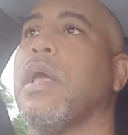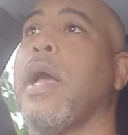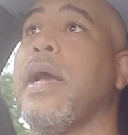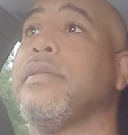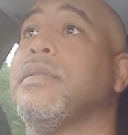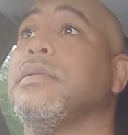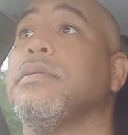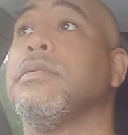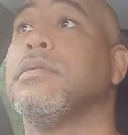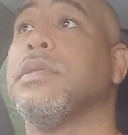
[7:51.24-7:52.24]
I have to
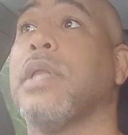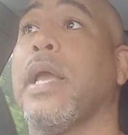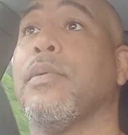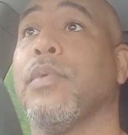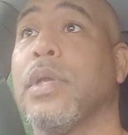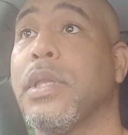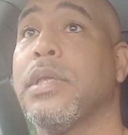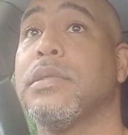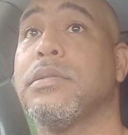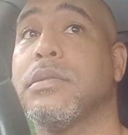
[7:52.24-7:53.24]
like really